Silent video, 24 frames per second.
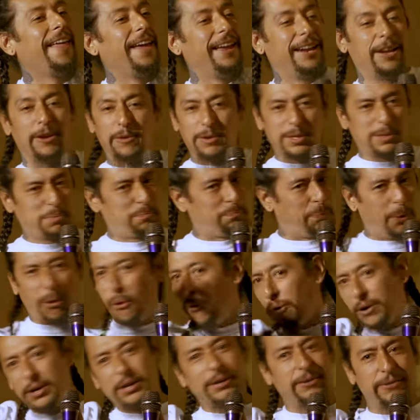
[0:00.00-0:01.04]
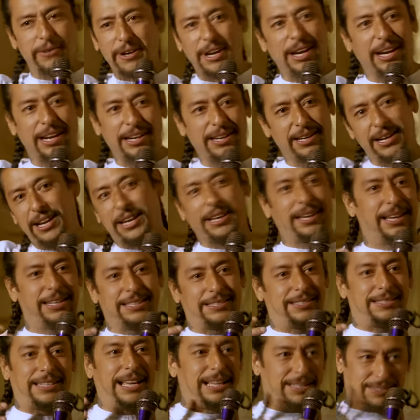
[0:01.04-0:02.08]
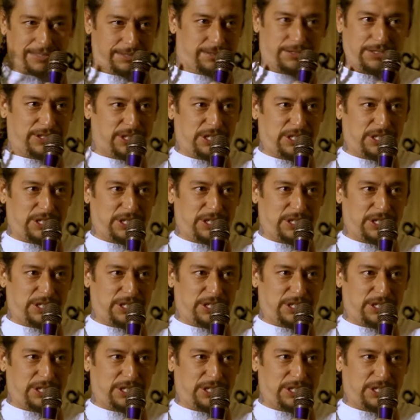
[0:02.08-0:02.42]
And it was pouring rain, and I guess that's